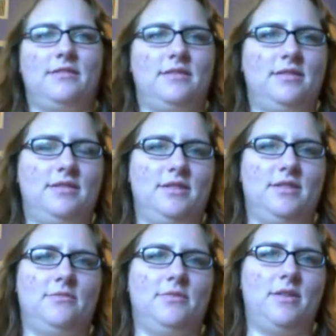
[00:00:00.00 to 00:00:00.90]
That
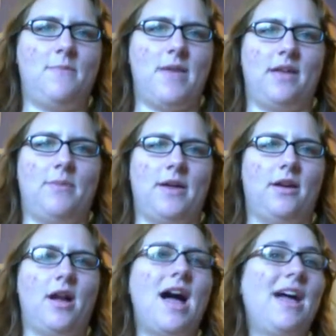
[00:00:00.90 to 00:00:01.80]
didn't really
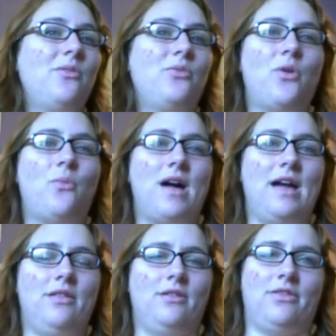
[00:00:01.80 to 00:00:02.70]
make it better. I don't
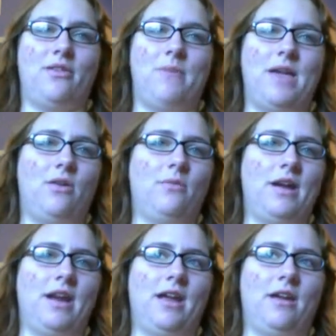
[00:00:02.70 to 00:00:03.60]
know why I look so
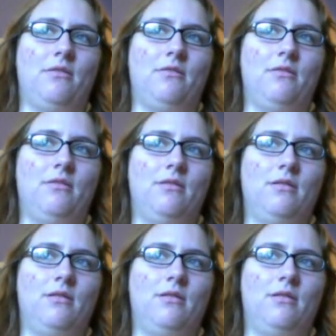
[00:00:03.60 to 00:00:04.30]
pale right now.